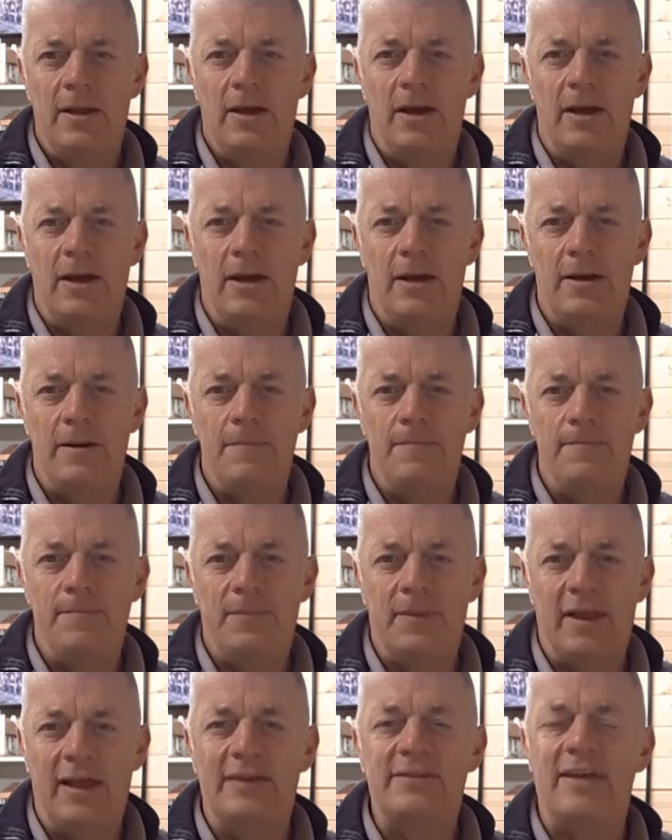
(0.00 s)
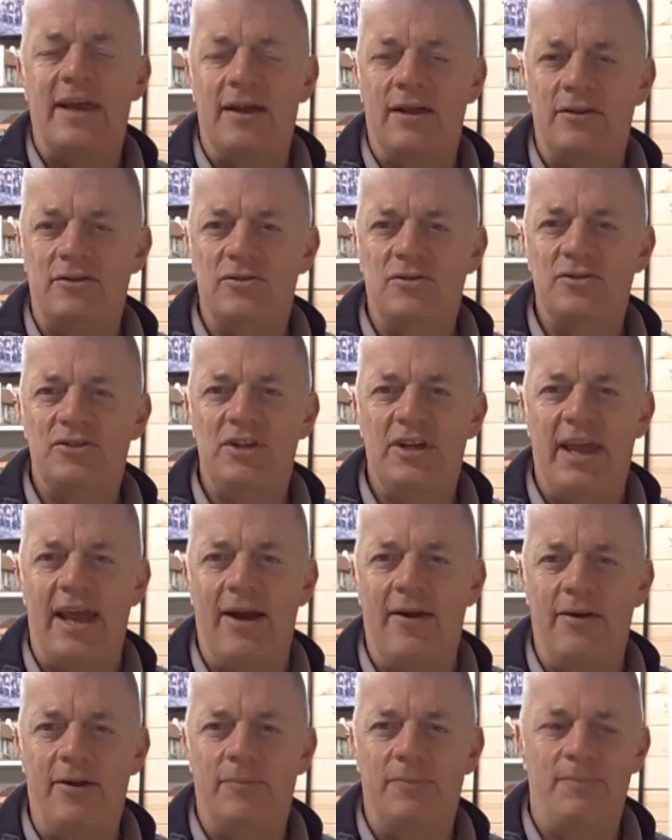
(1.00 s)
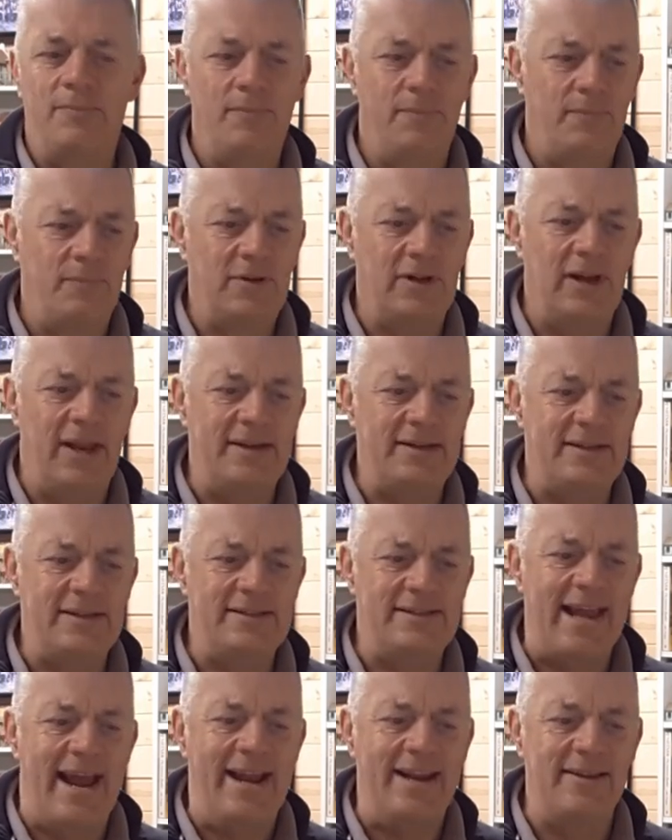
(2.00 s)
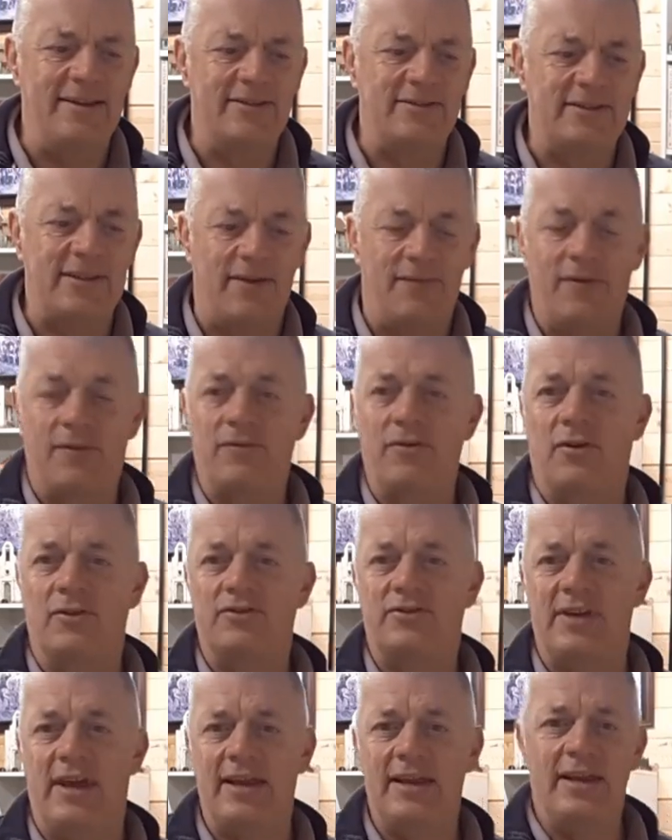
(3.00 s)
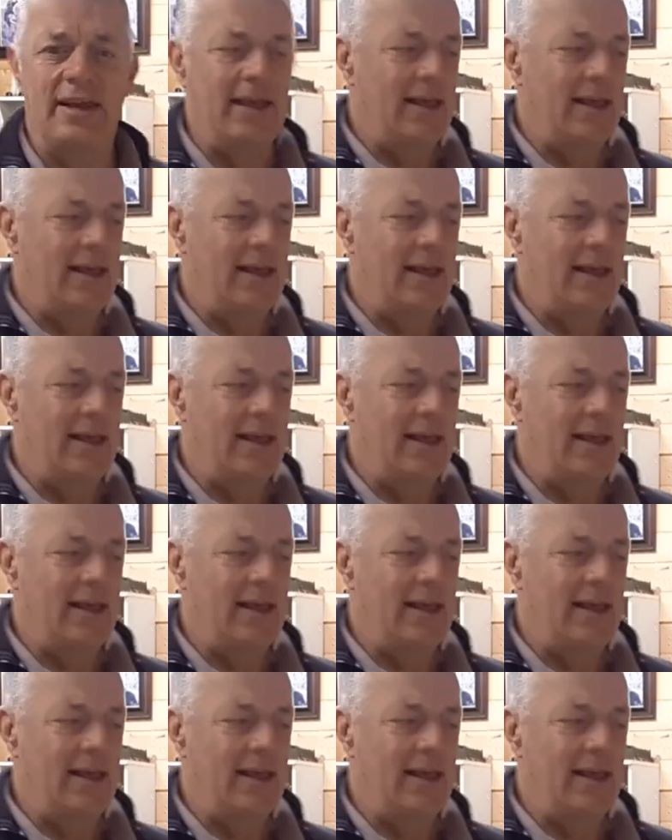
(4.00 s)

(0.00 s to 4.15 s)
I say, as long as you carry on collecting Italian stuff, I've got to say